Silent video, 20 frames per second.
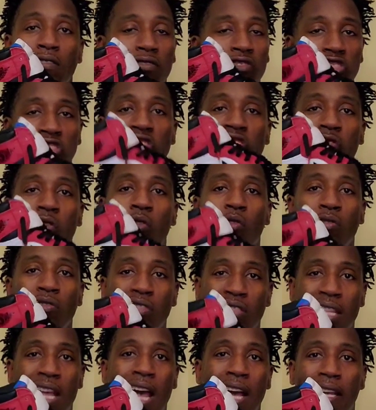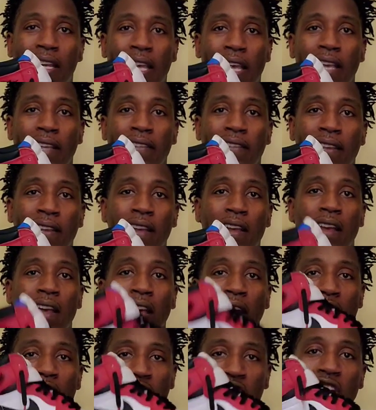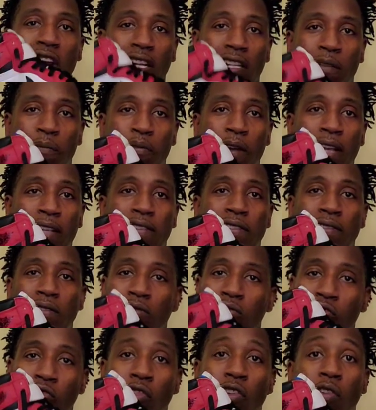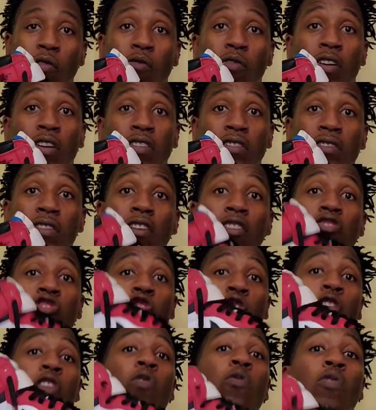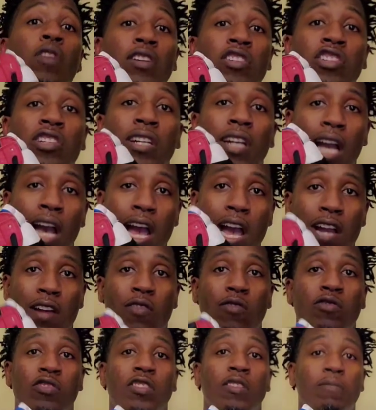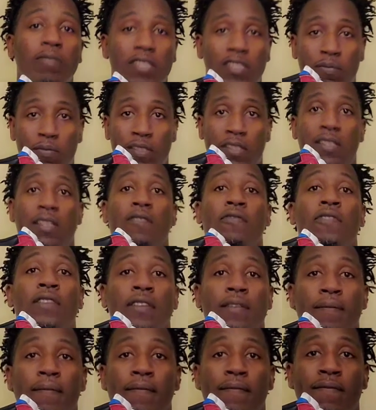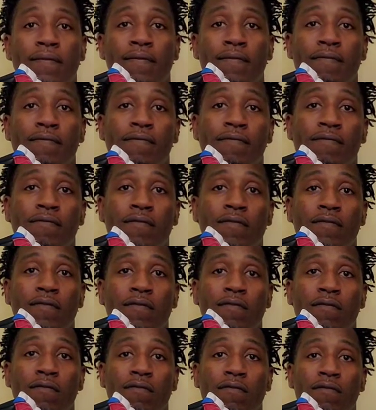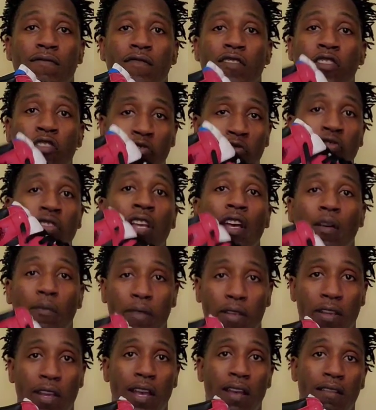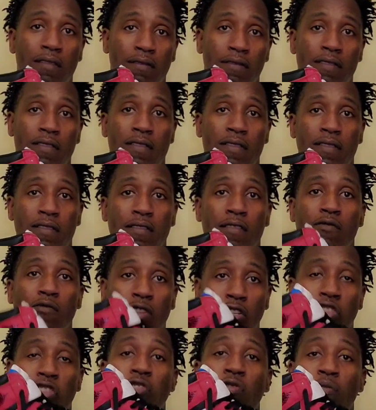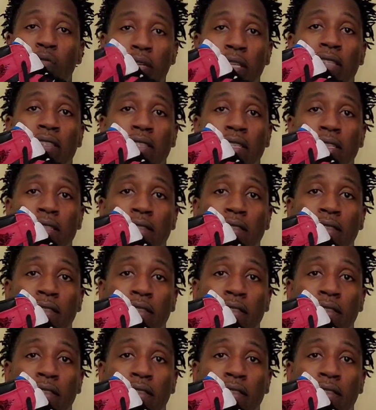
Just go on StockX and check the prices on Jordan 1s. Jordan 1 Chicago's, to be specific. You tell me what shoe beats this.